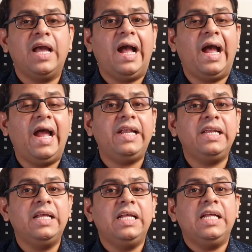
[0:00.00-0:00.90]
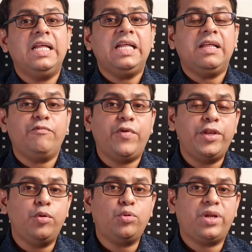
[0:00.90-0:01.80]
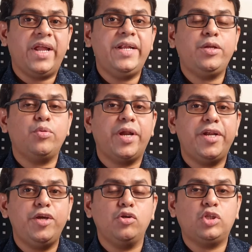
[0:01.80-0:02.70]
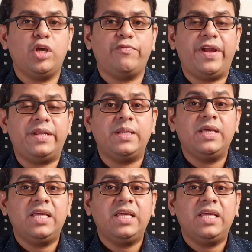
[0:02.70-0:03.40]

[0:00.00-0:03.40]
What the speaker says: And when you try to reduce your weight,